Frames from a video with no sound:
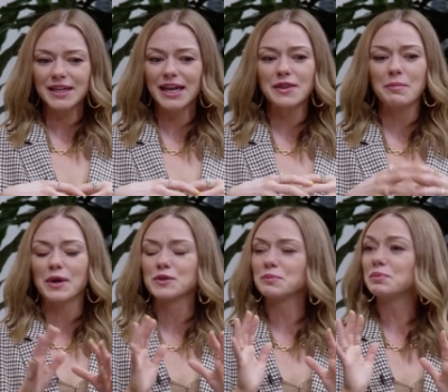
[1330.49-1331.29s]
in the
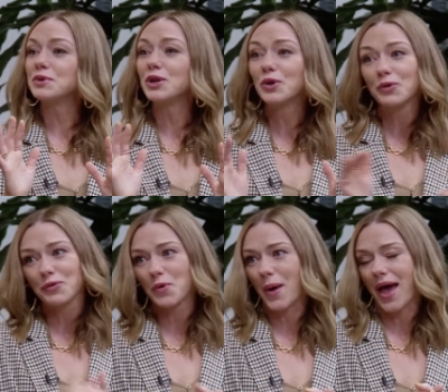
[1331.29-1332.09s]
most
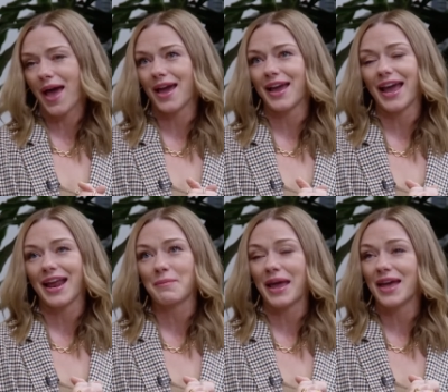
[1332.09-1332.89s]
beautiful way.
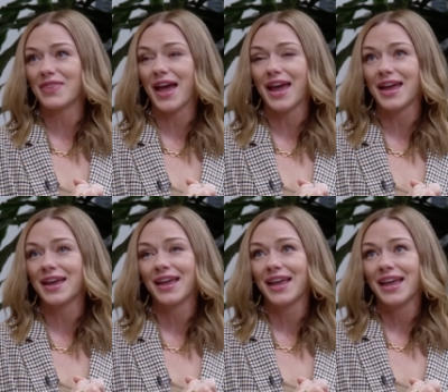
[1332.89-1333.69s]
And man, they,